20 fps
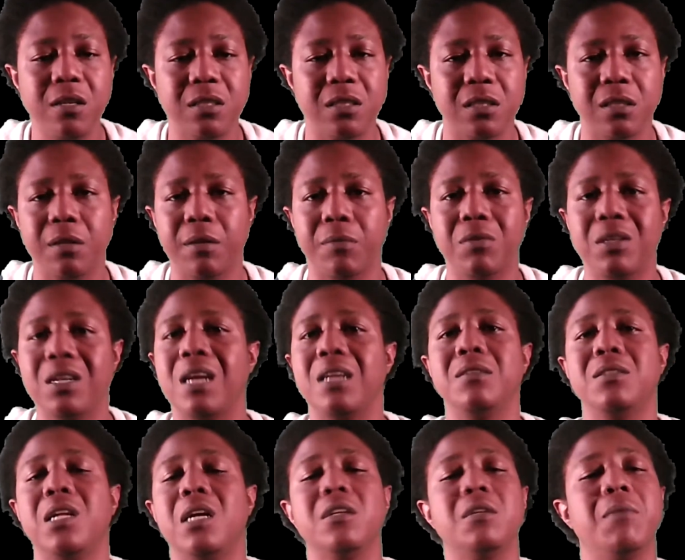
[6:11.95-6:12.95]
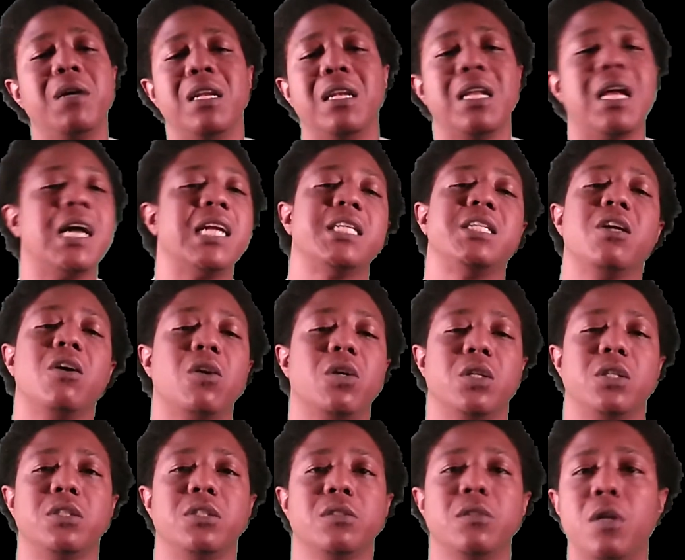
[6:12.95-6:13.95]
So we're not talking about a lot of
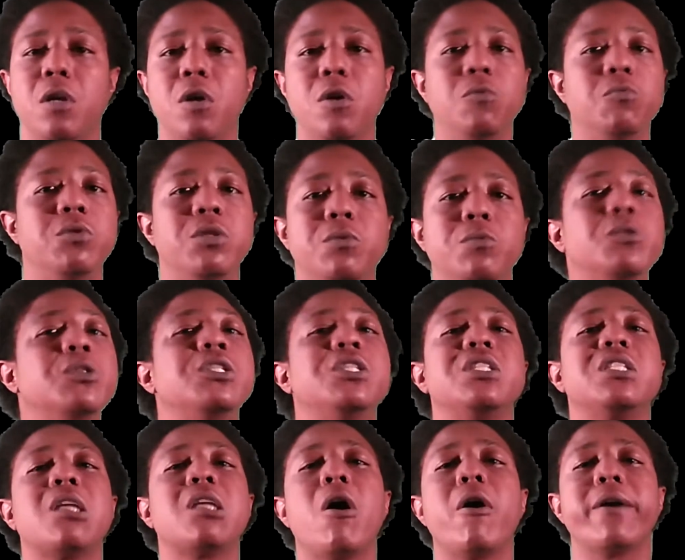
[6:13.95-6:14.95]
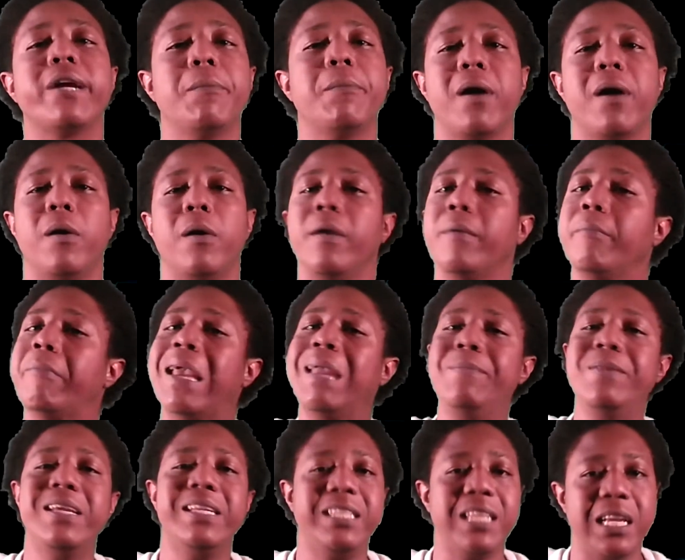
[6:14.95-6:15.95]
yards. We're just talking about, and maybe
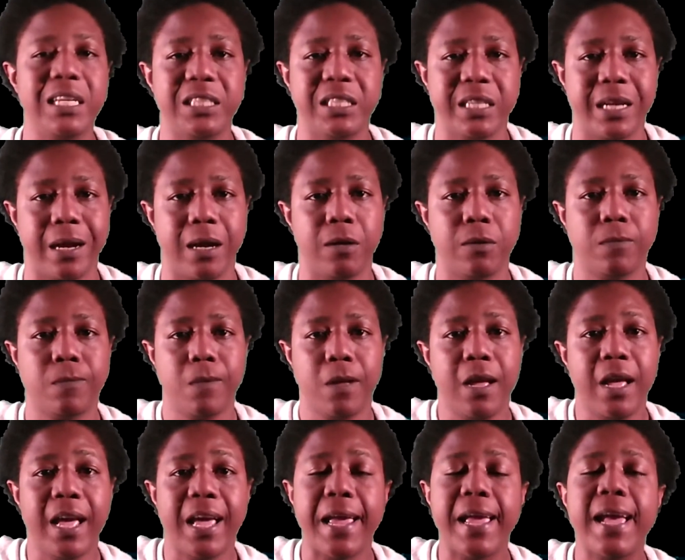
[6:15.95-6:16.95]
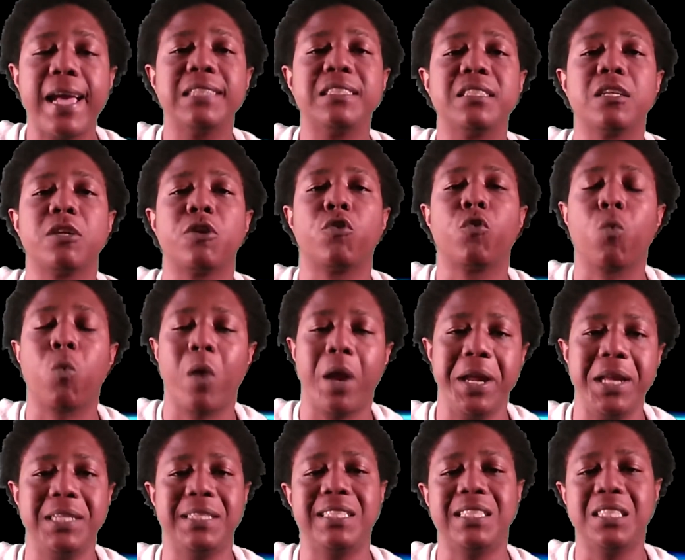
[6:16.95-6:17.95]
a touchdown. He has a great
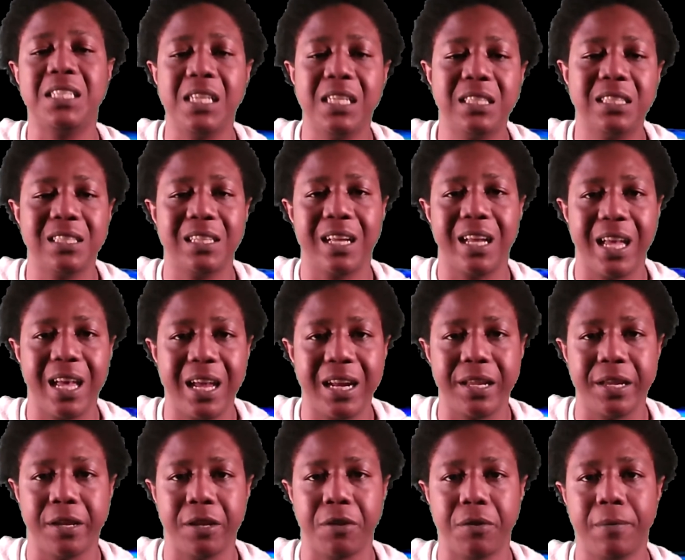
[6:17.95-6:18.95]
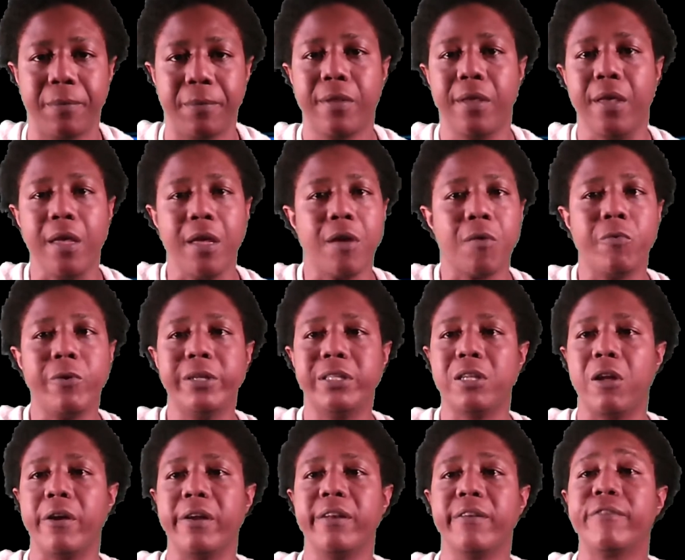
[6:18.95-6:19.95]
season ahead of him. We're
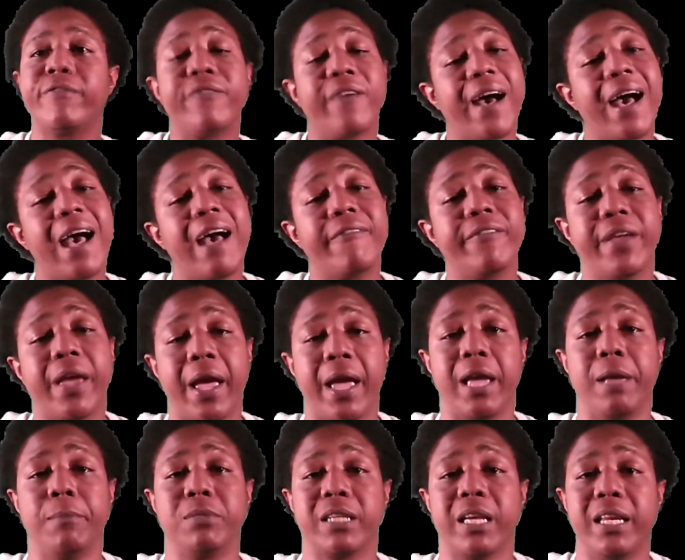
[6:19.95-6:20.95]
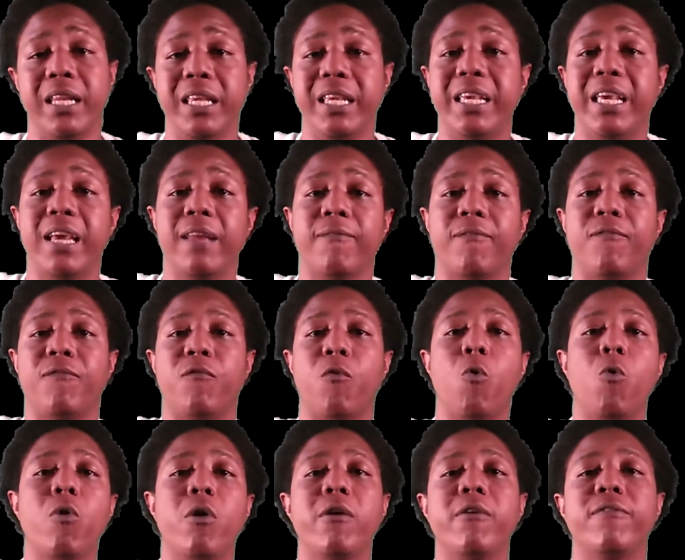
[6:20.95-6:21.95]
talking in 5 games. Can he get
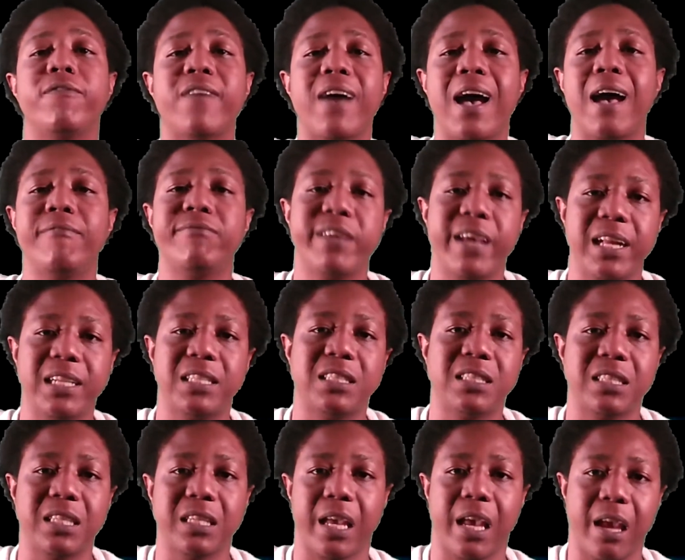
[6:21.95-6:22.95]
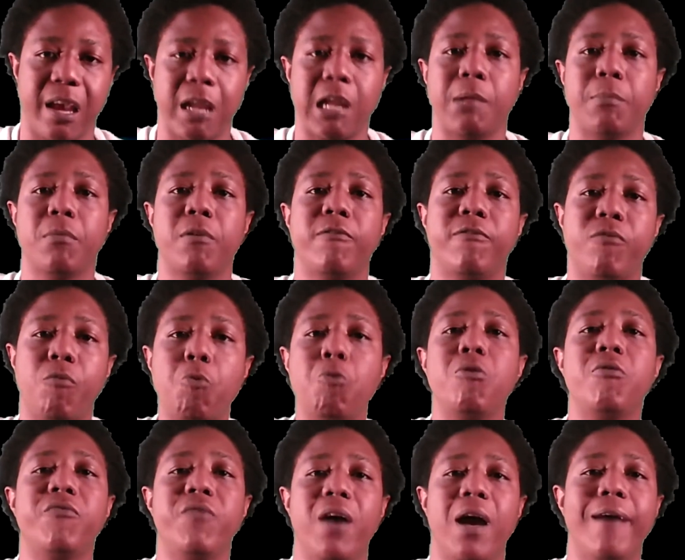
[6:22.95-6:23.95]
4 or 5 catches a game? 4 or
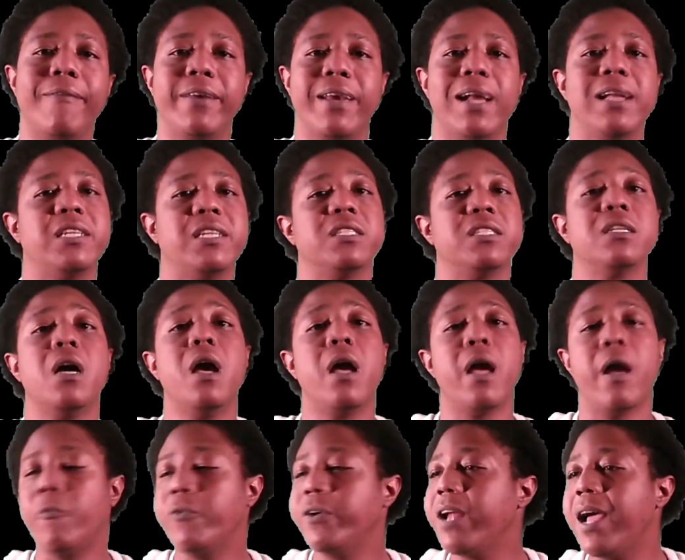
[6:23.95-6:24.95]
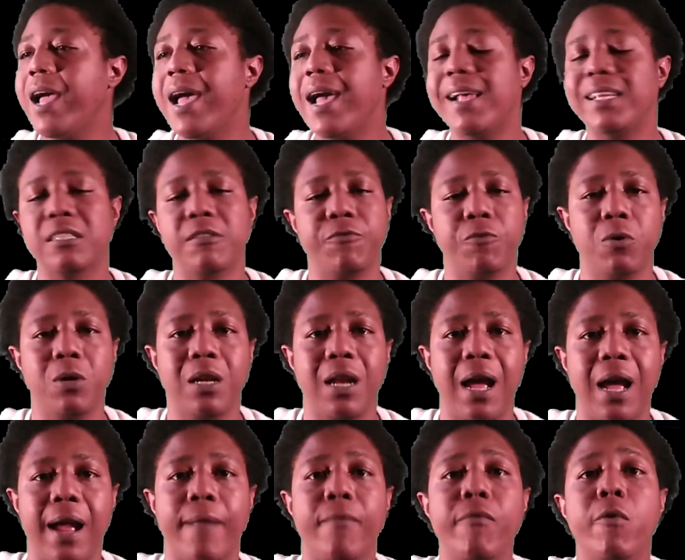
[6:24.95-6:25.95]
5 catches. And we're not asking for a
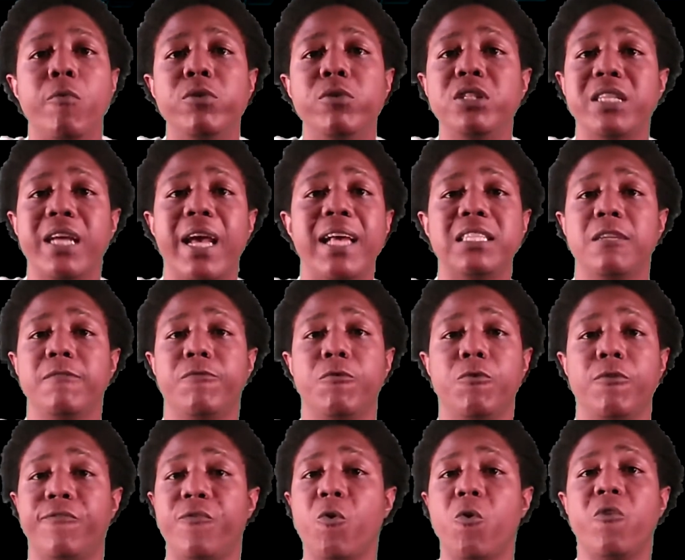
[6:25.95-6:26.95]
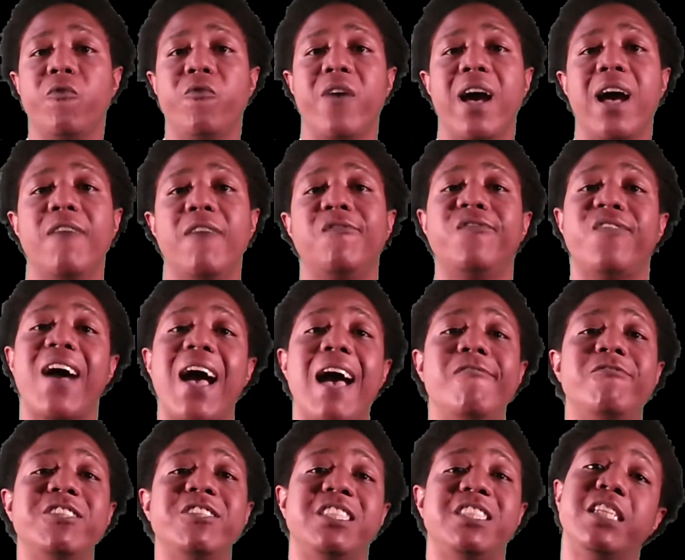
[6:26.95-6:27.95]
lot. We're just asking for 4 or 5 to
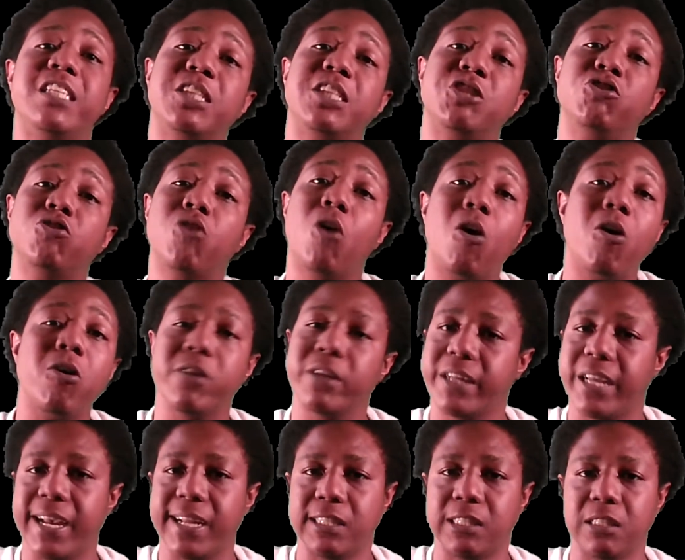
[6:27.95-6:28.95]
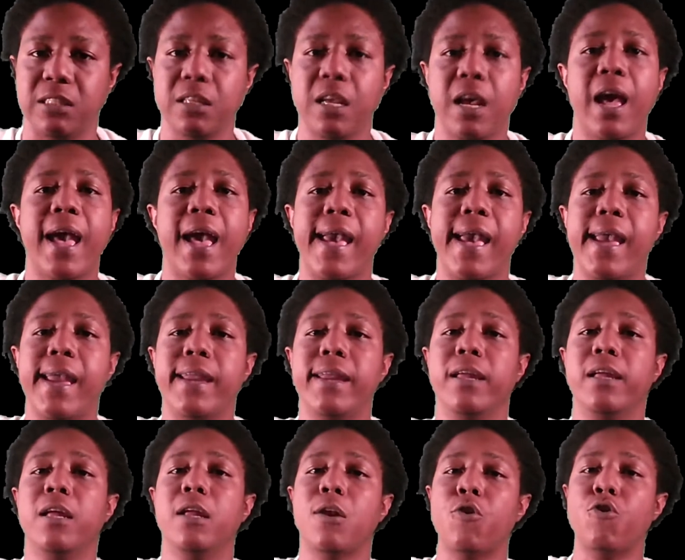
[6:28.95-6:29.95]
6 yard catches. Hey,
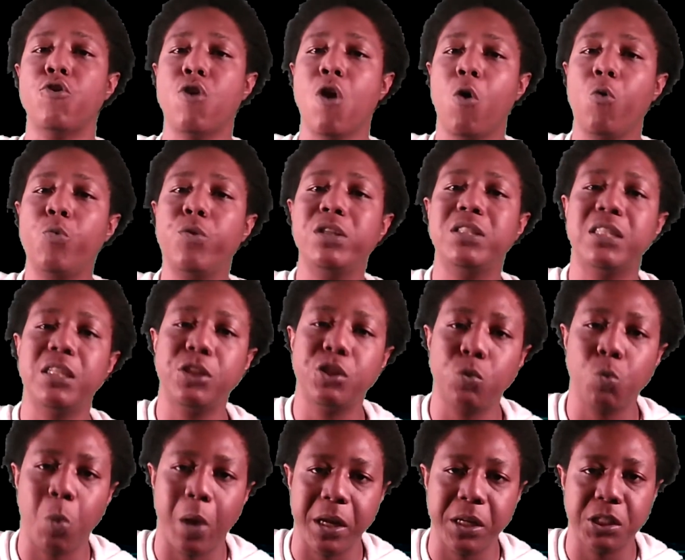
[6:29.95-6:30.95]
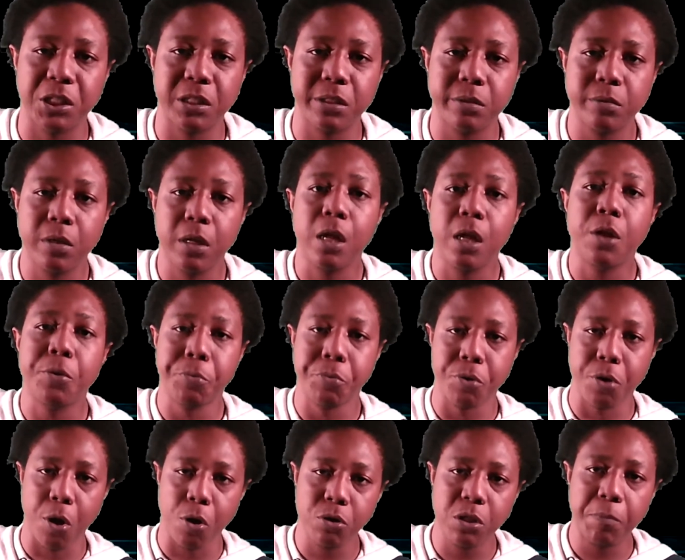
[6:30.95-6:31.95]
know the situation,
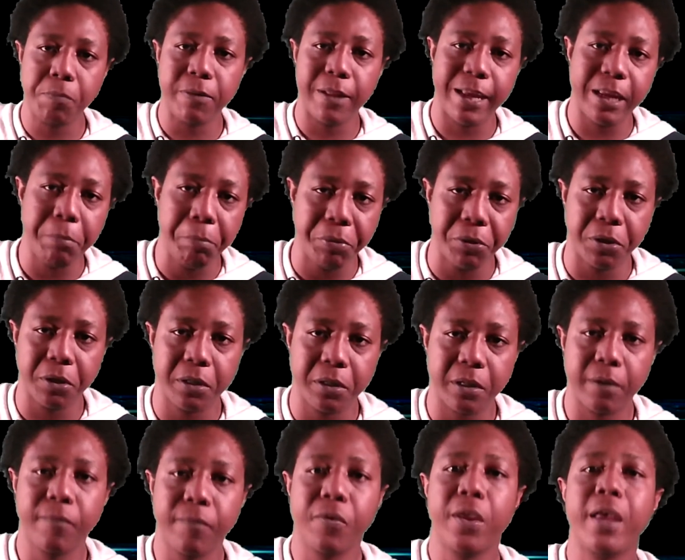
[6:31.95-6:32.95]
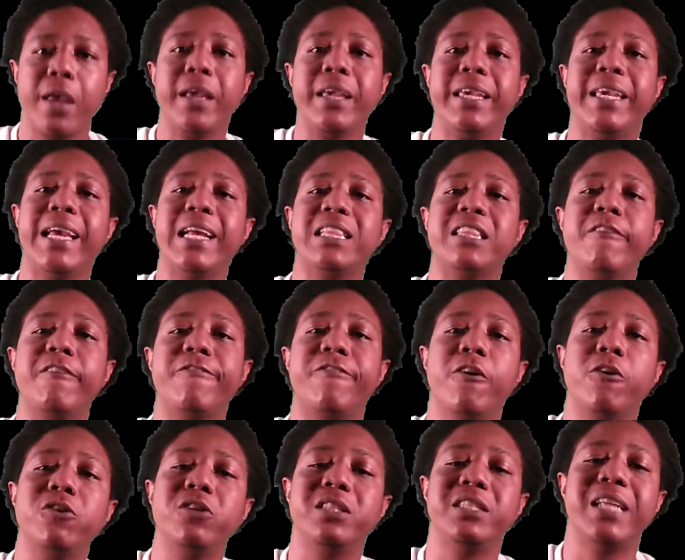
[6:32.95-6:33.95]
know the playbook, get the
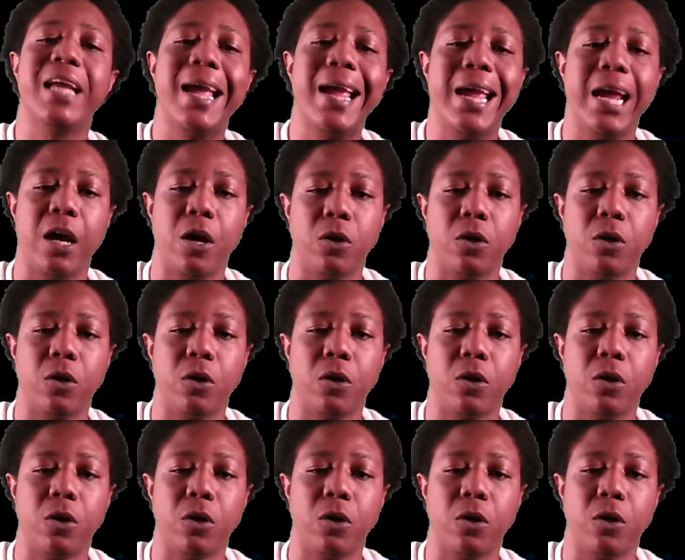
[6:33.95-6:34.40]
first down.